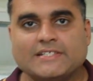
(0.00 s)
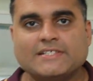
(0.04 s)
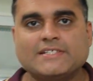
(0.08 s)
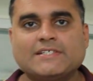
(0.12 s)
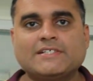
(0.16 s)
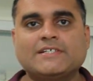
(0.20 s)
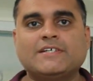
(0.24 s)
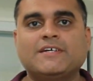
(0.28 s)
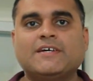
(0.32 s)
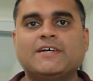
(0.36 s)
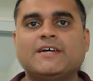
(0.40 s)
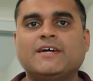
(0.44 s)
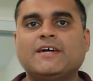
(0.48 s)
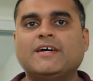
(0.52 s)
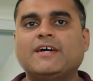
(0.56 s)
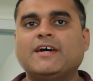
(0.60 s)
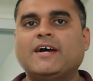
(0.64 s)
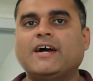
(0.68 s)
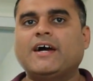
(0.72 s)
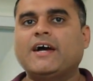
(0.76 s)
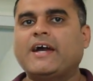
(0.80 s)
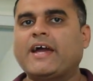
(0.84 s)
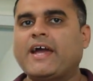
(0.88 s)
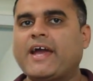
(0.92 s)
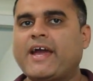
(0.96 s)
this,
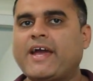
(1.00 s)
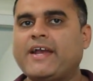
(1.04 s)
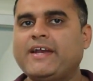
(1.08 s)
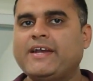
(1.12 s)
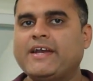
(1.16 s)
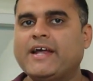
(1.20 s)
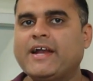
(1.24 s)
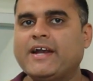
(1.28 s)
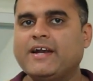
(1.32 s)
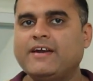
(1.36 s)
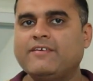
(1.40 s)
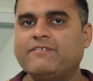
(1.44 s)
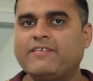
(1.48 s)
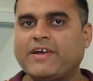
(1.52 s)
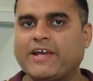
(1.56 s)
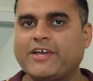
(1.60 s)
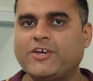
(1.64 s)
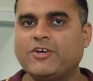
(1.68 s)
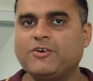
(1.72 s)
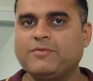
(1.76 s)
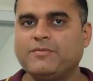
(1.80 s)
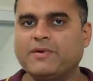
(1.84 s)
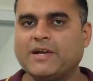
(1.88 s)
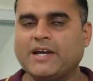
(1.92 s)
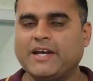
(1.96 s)
a handheld
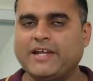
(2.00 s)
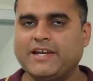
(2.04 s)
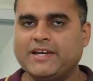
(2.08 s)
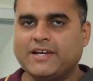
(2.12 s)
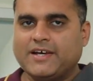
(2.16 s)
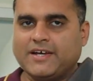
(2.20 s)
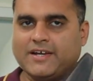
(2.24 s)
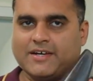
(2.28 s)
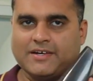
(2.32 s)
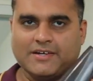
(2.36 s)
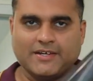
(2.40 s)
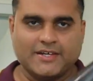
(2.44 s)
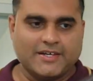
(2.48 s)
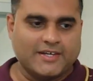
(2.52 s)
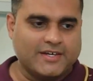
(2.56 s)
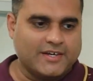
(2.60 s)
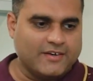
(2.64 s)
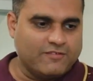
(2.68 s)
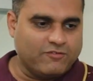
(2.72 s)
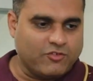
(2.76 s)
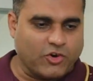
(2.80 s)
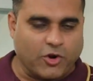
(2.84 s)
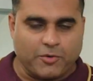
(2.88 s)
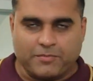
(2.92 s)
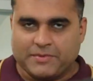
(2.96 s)
vacuum cleaner.
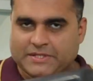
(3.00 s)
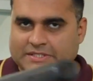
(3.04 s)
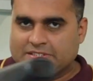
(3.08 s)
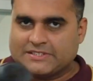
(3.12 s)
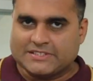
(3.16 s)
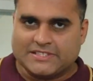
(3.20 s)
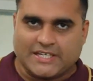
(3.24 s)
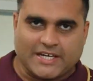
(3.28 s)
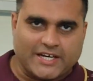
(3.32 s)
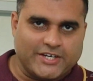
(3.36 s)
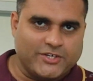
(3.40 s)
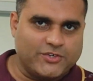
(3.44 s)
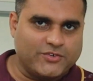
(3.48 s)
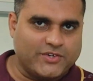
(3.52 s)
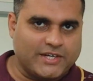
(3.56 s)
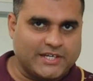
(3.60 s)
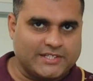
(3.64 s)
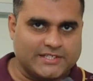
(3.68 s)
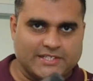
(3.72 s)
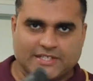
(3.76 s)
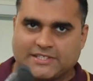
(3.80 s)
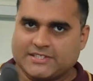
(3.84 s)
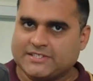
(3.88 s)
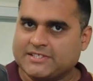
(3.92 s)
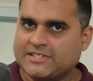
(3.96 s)
From inside you
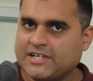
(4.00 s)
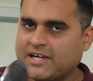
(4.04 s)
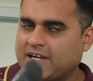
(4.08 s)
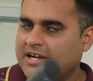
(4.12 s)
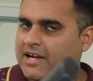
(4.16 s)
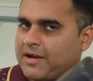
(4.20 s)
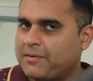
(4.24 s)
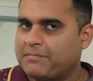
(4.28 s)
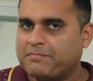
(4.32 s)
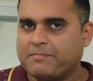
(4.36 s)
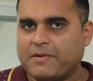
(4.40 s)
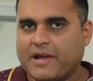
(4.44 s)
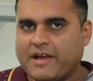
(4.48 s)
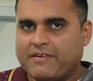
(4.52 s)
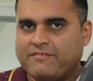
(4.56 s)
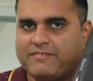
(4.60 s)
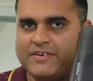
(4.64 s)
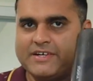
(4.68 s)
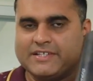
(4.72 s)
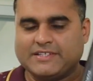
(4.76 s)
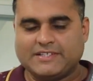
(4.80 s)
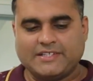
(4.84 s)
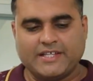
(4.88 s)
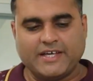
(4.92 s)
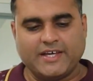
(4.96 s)
can just suck up
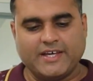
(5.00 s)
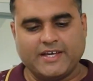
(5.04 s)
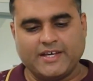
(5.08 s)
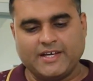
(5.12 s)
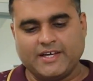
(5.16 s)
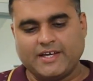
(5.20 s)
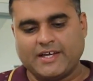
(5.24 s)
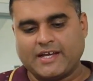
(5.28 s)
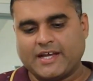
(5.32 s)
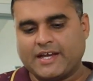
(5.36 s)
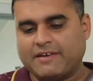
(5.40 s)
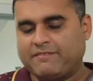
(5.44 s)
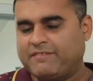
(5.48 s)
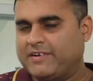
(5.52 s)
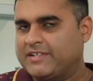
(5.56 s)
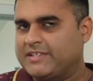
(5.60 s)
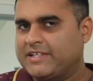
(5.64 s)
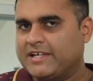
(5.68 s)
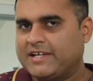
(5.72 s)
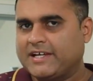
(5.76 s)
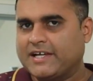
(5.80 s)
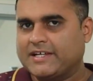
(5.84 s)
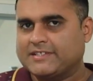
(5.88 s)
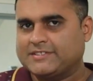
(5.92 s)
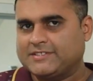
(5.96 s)
everything
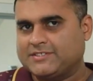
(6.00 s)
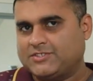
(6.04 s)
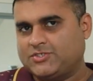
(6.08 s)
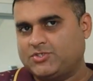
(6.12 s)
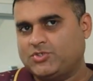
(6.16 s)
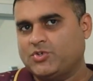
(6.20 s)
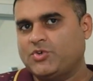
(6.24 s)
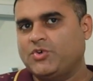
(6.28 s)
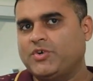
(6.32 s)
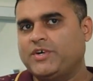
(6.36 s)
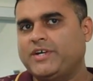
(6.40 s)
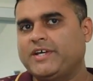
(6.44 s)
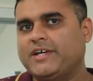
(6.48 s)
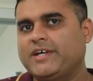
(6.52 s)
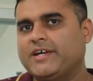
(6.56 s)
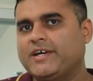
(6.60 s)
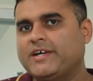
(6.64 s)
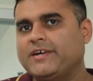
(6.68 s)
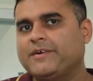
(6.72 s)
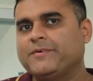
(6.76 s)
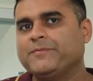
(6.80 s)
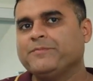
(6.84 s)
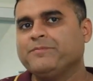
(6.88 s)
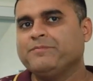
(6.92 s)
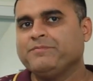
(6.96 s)
gets stored
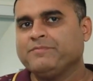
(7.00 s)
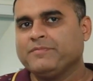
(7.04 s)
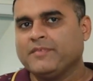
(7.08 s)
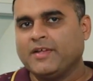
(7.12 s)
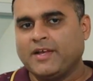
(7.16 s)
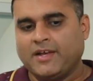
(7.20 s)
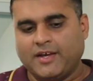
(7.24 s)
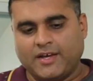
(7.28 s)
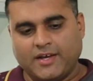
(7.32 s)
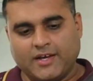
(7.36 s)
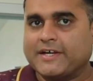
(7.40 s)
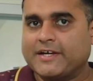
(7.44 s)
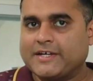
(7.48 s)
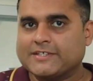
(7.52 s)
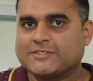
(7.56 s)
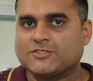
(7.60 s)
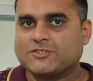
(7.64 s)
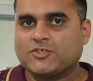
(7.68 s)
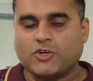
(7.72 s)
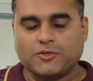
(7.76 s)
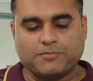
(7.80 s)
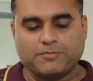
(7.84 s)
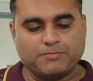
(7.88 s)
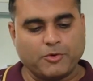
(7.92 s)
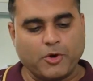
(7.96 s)
here. It has
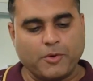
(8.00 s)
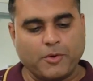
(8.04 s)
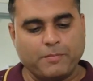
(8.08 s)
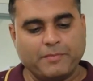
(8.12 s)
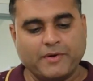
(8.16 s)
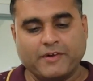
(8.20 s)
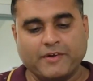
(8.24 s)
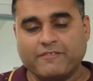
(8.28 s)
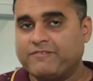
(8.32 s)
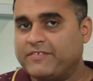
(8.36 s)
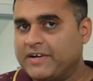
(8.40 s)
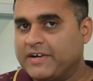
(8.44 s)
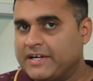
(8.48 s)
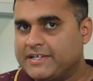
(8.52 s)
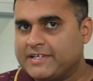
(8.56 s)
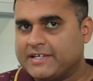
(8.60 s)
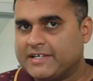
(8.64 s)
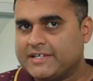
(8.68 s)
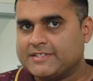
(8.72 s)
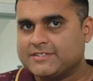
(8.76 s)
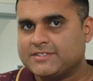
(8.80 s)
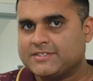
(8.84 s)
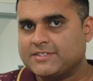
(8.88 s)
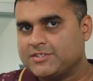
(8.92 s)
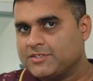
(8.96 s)
got proper
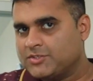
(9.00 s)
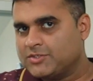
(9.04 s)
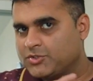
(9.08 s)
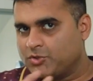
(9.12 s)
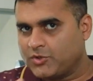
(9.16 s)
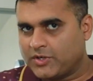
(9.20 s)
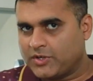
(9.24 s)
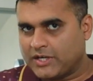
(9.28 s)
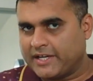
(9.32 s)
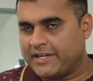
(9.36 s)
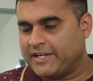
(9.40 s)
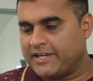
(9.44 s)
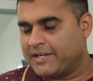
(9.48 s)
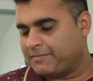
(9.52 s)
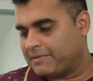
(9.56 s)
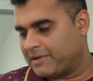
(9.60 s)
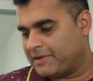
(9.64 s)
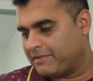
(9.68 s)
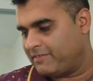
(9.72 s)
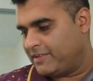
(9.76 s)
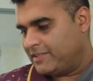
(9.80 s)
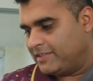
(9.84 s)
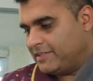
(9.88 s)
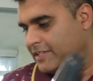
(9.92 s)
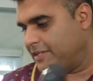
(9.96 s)
filters to clean up
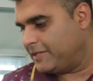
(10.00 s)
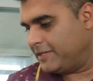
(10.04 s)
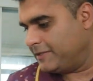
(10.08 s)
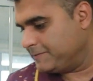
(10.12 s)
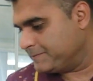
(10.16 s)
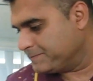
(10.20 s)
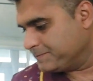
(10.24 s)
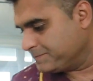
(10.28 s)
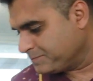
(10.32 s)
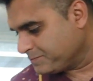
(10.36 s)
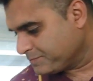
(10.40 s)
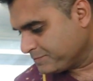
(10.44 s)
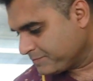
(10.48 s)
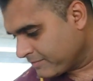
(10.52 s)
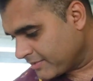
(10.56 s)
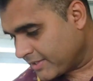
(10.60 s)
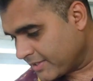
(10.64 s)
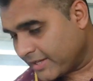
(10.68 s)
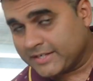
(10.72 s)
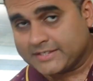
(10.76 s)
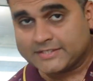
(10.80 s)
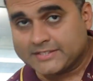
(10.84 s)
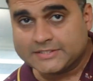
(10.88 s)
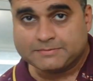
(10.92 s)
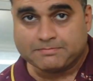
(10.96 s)
everything.
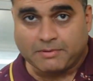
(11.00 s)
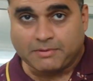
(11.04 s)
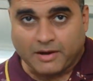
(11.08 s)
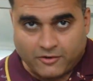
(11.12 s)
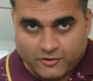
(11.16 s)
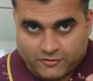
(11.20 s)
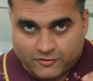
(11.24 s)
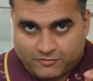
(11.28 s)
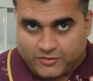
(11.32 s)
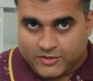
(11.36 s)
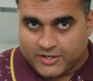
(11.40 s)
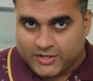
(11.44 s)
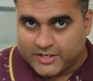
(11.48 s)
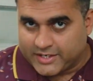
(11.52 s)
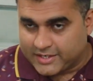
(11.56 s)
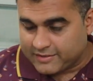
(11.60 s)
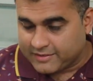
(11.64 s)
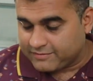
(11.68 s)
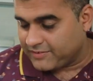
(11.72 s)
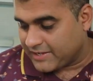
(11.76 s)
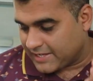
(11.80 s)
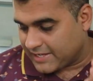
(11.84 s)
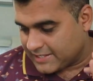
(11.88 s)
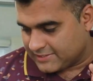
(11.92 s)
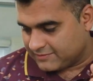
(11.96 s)
It is powerful
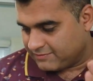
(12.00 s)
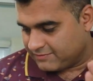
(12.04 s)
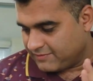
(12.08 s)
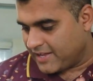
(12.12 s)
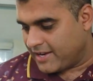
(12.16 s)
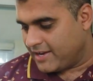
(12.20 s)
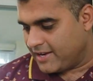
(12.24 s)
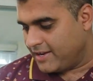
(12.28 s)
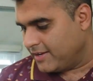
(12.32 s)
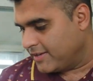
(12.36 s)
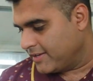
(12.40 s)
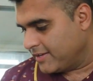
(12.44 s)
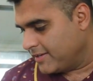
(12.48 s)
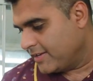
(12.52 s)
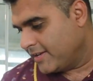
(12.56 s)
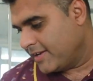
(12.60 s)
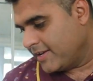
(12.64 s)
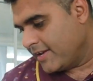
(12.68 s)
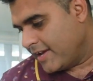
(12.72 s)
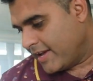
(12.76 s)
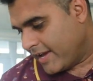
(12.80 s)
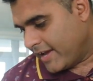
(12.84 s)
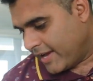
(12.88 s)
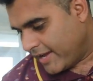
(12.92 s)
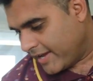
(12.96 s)
enough as well.
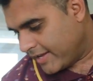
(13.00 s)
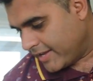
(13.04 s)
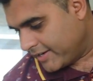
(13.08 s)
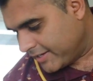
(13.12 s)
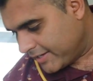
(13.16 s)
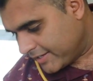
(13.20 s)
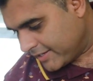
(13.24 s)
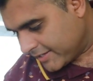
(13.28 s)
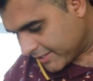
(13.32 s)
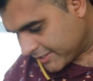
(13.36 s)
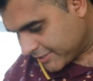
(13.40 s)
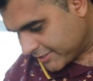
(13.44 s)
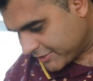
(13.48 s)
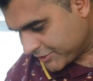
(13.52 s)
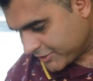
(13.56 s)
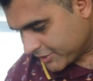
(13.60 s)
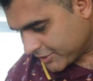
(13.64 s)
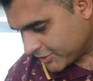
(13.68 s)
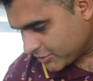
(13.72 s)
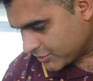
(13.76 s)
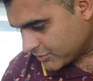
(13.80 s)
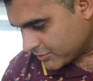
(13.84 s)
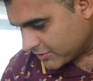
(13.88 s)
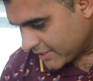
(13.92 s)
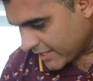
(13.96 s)
And in
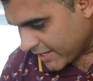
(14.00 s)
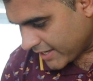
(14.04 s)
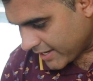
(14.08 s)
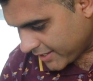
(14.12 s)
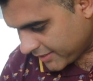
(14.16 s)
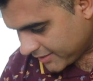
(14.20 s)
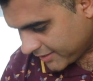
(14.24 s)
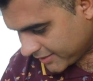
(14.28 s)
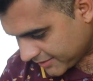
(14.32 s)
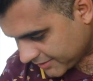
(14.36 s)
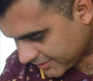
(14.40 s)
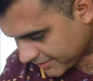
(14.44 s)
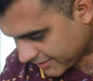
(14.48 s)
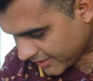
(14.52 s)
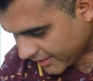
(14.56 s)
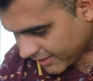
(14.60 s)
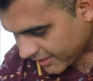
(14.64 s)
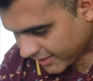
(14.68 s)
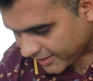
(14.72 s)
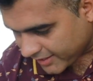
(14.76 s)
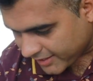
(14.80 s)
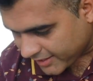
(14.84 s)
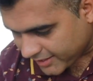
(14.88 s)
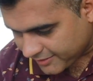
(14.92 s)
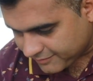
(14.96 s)
addition to that,
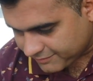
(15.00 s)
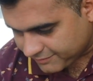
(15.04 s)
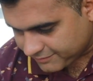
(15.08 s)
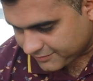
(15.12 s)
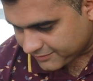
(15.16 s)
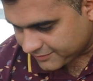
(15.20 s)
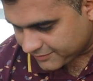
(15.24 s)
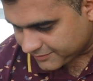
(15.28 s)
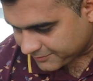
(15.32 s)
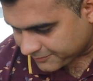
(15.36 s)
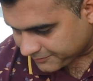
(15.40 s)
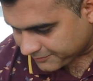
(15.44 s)
I have